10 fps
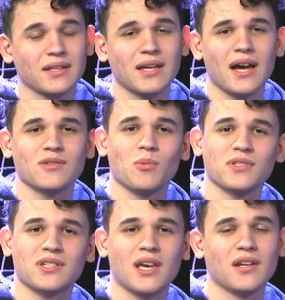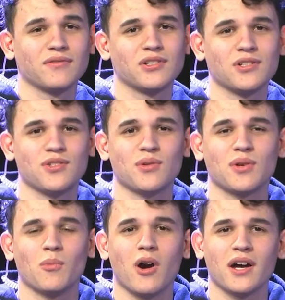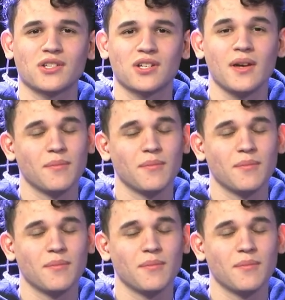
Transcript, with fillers: you. guys, once again, of course, you can watch